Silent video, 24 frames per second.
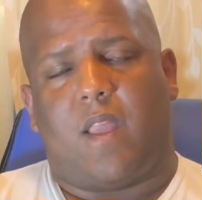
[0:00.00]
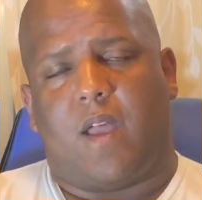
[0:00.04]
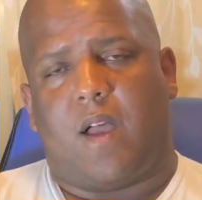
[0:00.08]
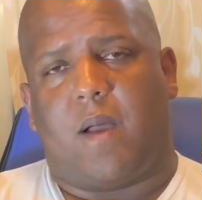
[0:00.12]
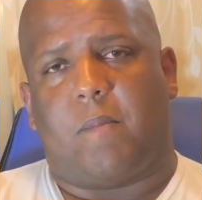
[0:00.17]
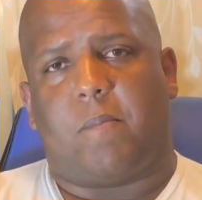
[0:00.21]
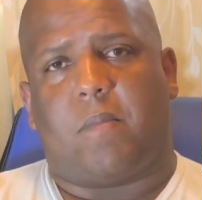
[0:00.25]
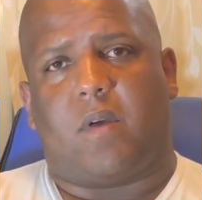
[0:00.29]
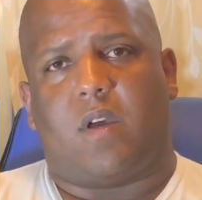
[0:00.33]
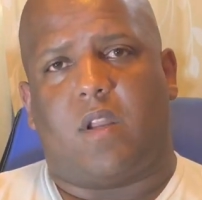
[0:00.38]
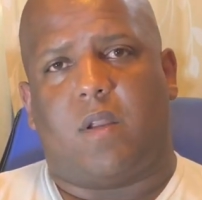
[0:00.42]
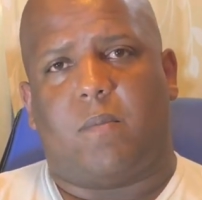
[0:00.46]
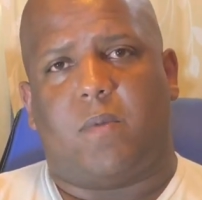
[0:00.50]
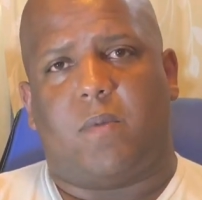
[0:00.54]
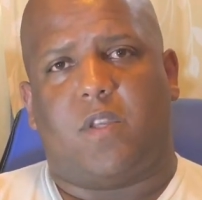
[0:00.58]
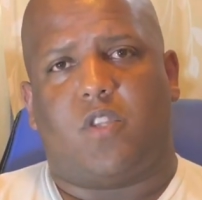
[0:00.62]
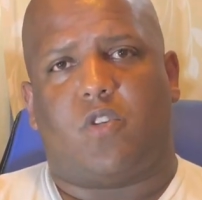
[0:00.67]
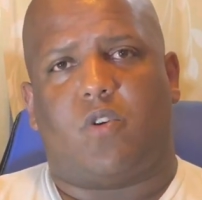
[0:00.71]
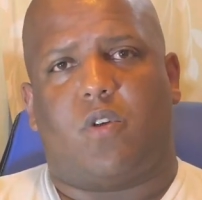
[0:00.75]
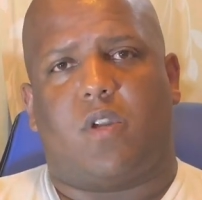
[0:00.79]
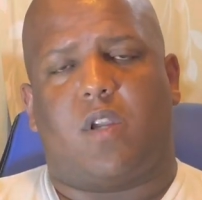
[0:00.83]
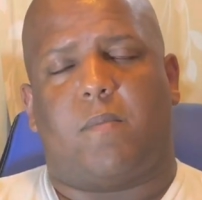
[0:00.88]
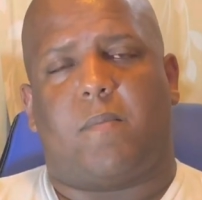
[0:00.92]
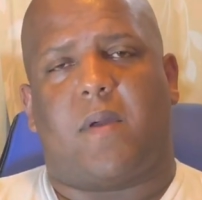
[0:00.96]
I'm going to be
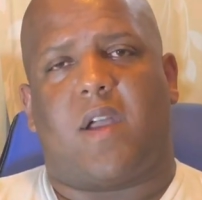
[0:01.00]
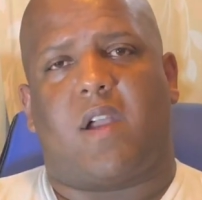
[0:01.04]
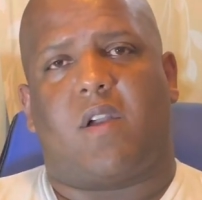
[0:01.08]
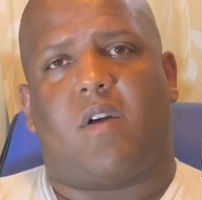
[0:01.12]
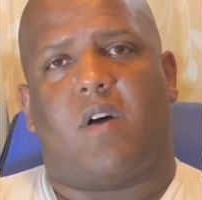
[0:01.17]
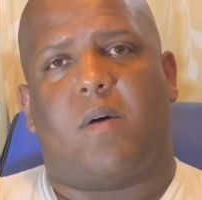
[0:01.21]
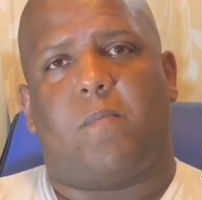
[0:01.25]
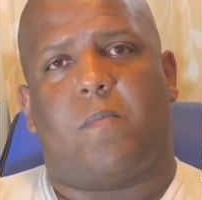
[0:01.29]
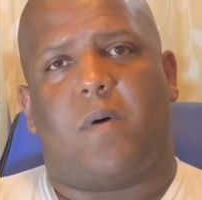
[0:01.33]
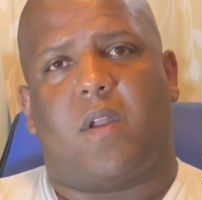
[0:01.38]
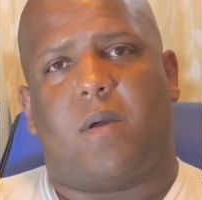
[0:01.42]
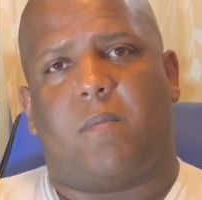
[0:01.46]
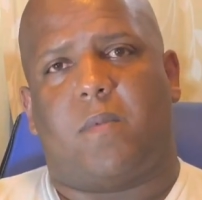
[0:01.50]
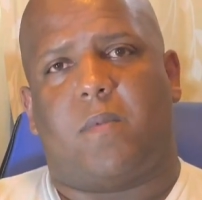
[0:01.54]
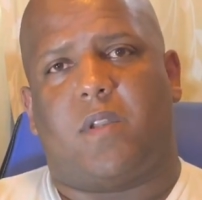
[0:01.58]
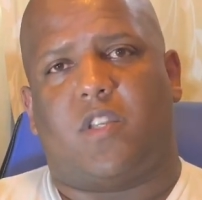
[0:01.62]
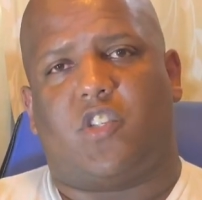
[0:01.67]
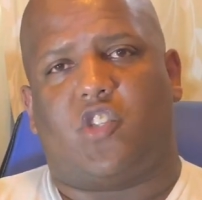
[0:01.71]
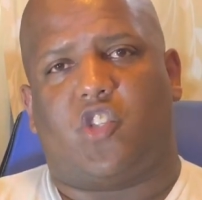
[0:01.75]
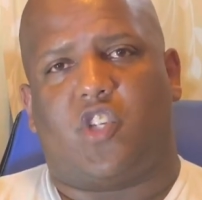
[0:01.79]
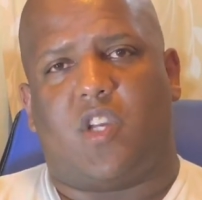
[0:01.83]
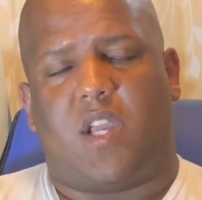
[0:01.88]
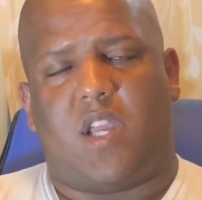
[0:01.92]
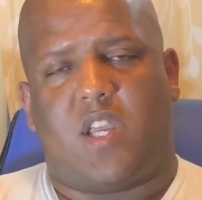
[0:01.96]
turning it back on, but I'm going to
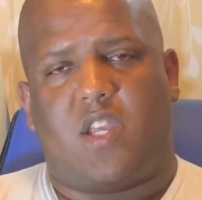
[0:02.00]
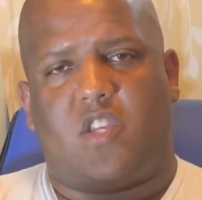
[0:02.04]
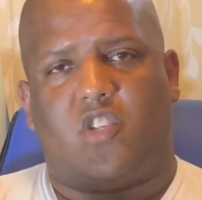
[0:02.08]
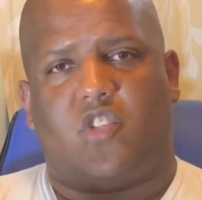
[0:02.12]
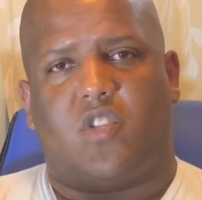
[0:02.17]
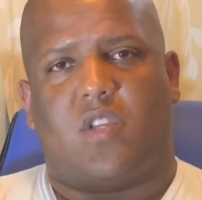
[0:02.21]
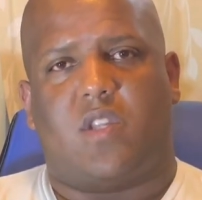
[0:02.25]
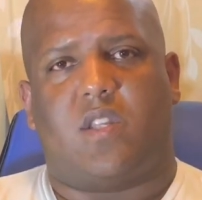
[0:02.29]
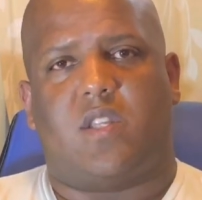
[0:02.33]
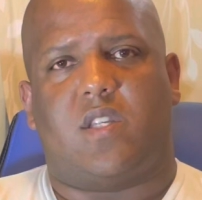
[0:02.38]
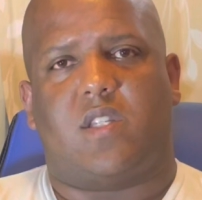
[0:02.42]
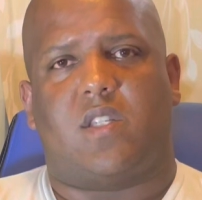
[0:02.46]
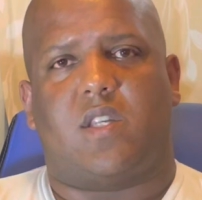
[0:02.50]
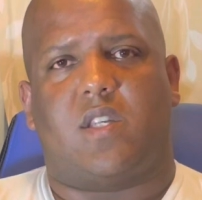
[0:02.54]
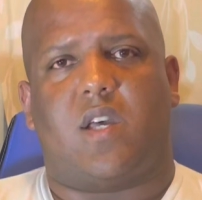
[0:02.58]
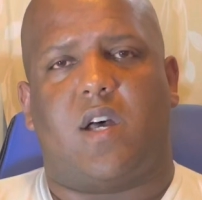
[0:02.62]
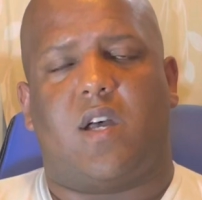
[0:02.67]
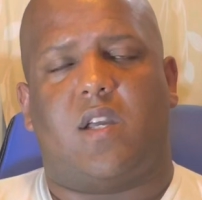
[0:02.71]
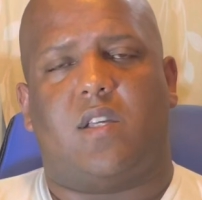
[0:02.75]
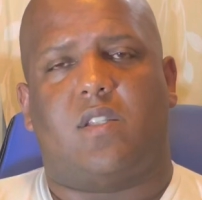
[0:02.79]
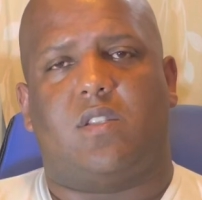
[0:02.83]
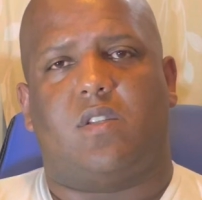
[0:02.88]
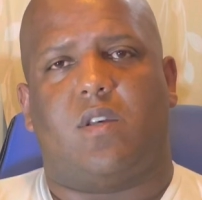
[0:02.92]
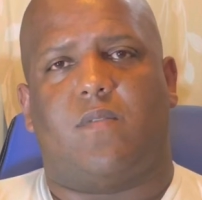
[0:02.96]
change the
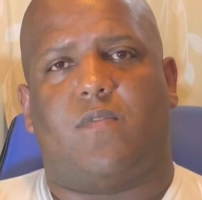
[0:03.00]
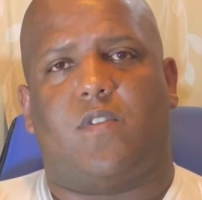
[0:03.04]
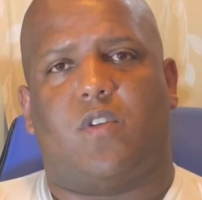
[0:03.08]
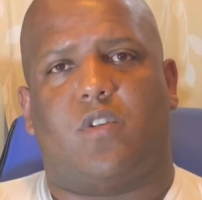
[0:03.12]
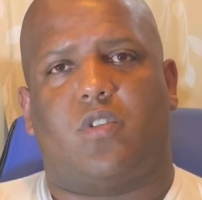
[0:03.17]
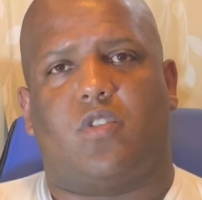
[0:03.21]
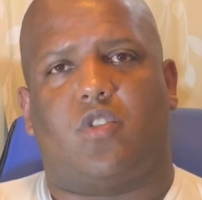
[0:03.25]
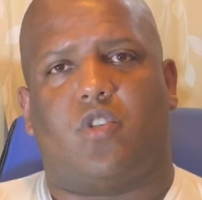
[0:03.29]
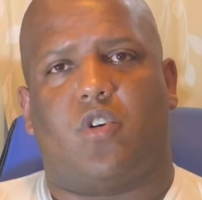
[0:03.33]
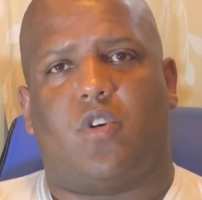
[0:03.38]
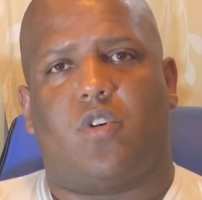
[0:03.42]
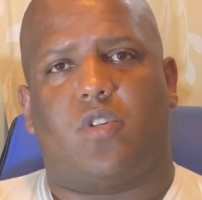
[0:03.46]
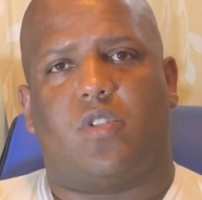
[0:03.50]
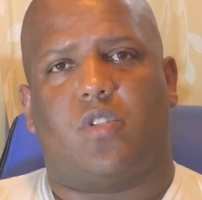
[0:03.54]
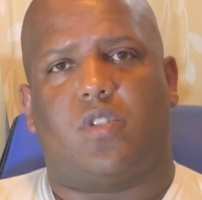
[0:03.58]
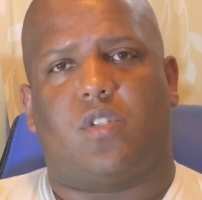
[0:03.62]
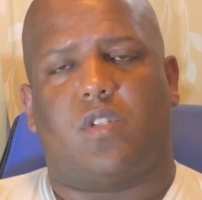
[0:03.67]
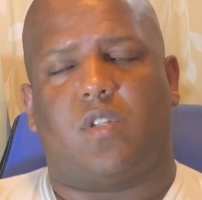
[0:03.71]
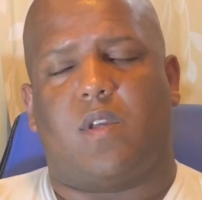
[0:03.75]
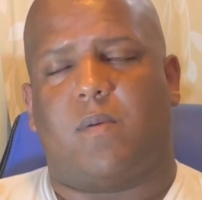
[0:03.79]
designs of the shirts.